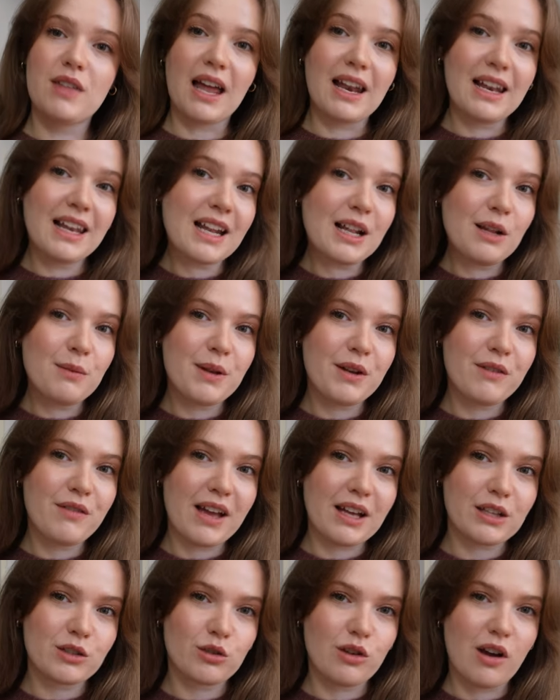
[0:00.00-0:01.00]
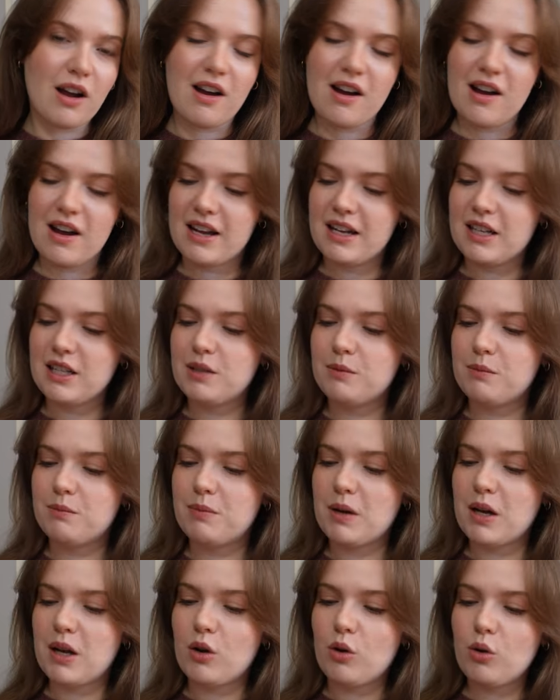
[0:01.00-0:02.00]
that little bit of extra height,
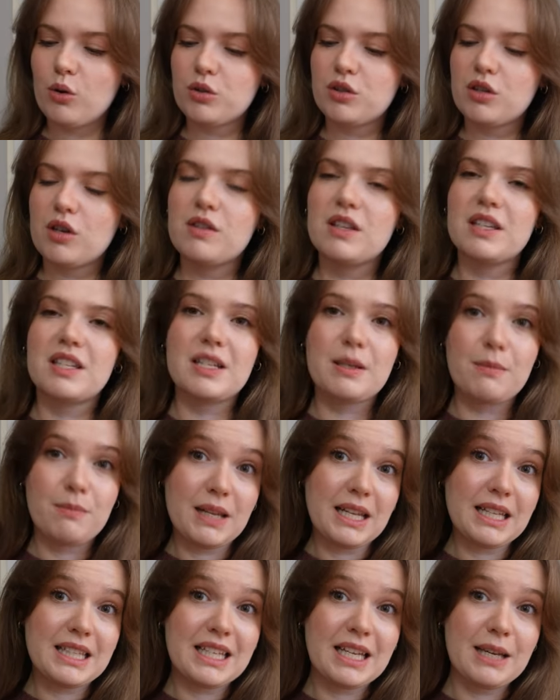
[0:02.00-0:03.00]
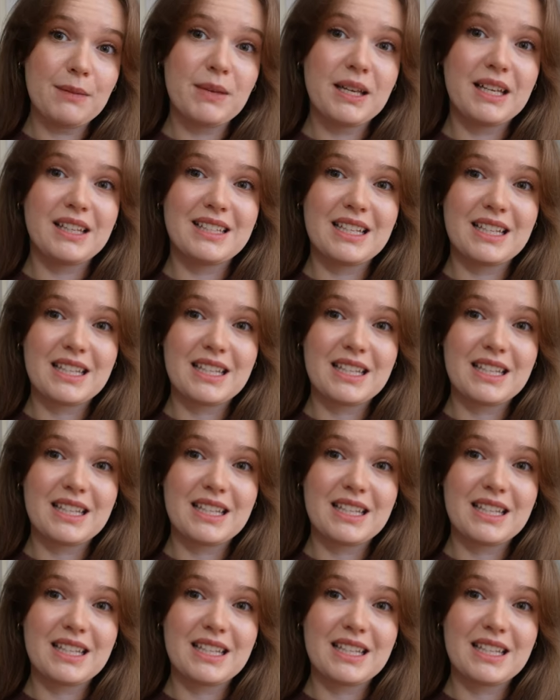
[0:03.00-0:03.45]
but also the stability because